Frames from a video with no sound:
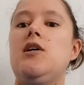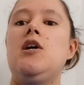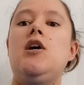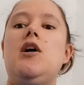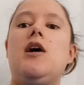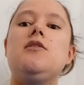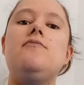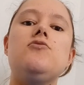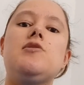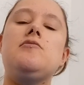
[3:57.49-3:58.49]
And
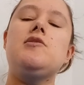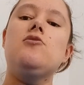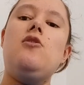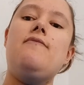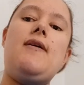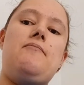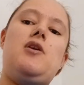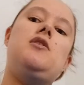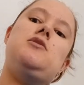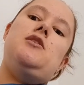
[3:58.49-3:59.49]
I've also still got Vampire